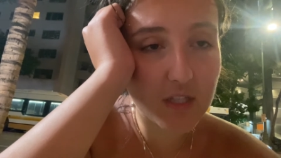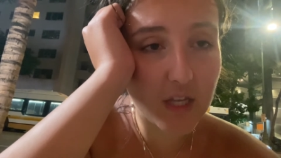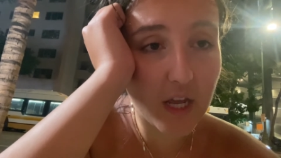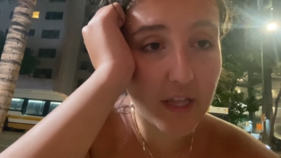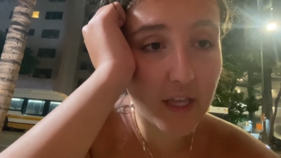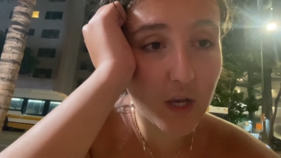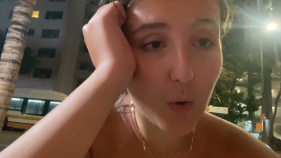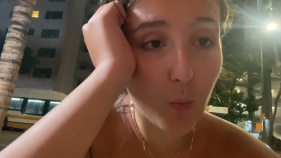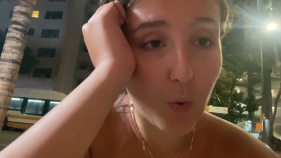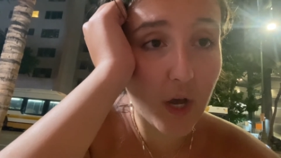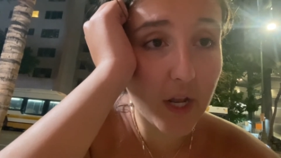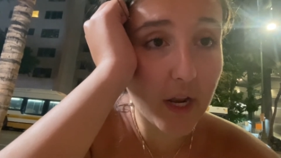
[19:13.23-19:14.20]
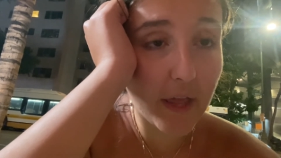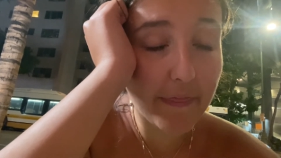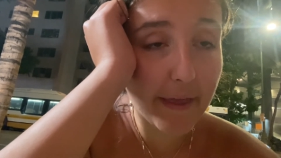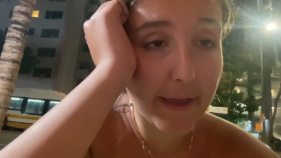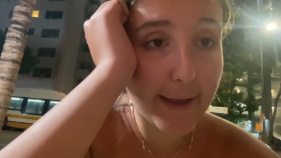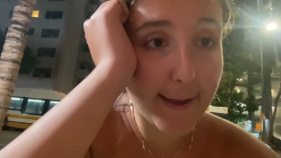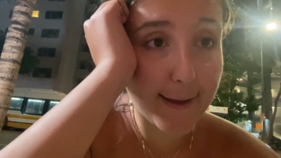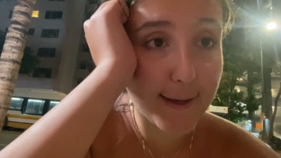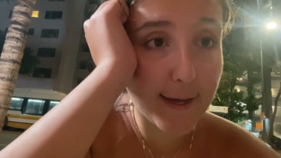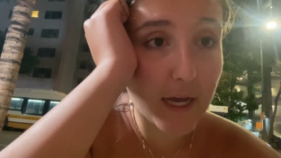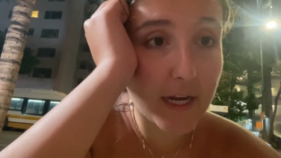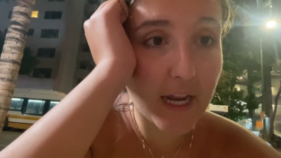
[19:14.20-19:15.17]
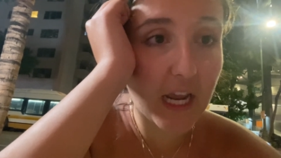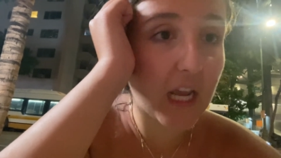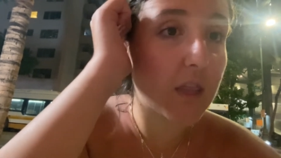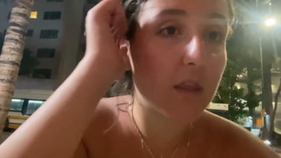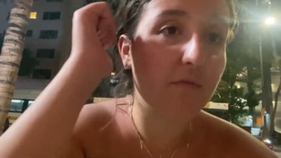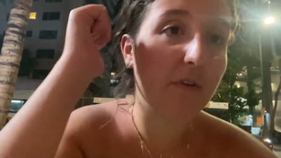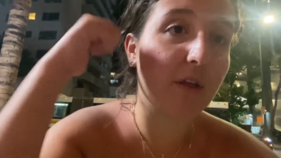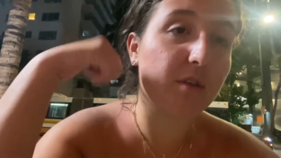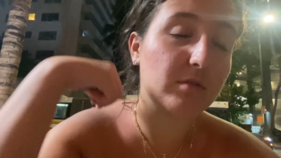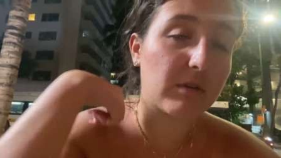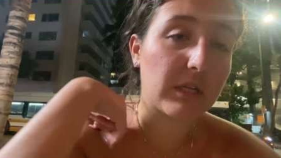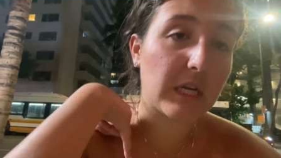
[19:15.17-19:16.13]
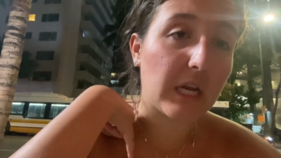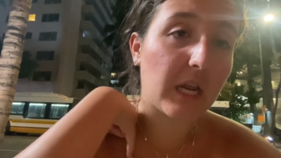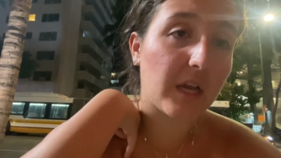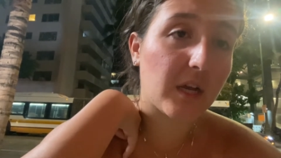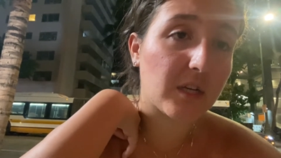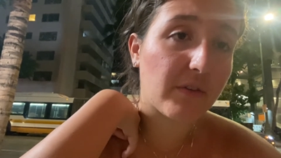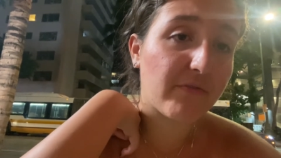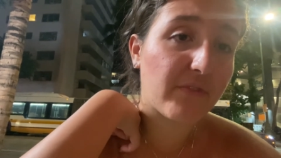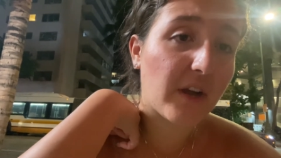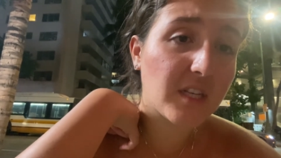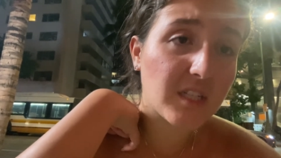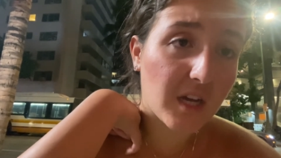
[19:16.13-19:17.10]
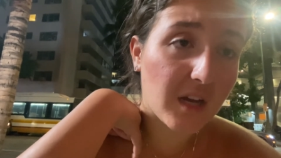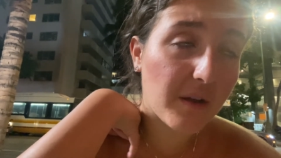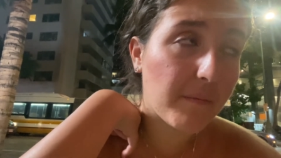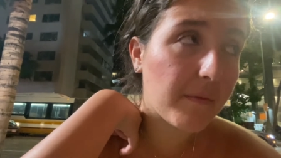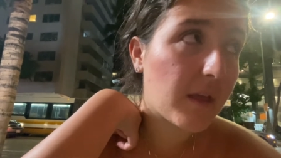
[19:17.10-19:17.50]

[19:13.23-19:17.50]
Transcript: I had oh. like one and like an eighth of another one, and I got fucked up.